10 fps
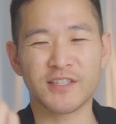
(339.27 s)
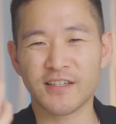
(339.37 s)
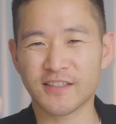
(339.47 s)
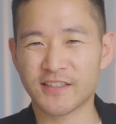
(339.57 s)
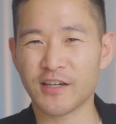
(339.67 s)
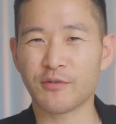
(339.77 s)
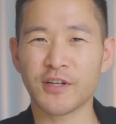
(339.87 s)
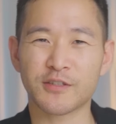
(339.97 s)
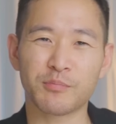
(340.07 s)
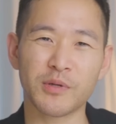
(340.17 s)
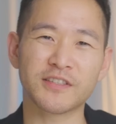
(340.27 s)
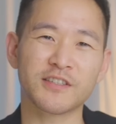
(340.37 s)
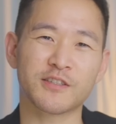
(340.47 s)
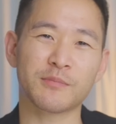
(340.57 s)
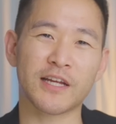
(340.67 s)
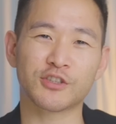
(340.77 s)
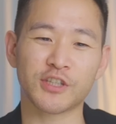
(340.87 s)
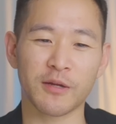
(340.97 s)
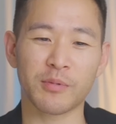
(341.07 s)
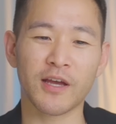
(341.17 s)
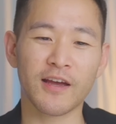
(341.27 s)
Is it a serious businessman shape?